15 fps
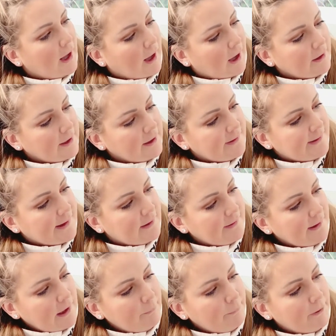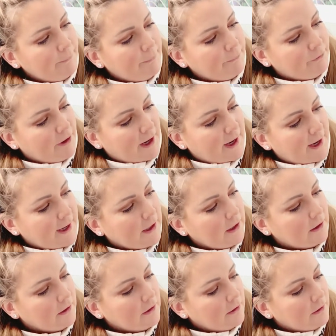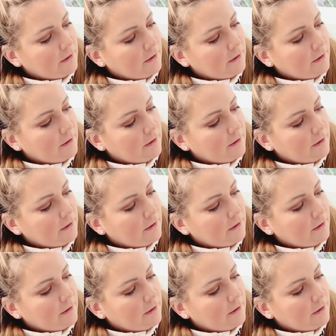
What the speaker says: It says hip hip hooray.